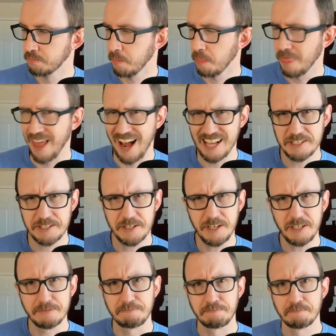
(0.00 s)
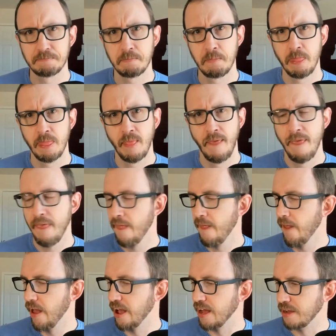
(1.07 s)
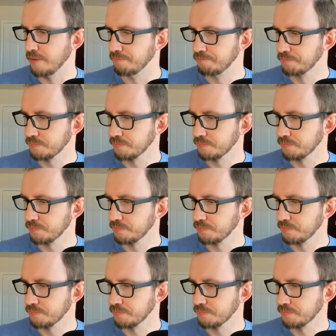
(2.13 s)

That's good. Um,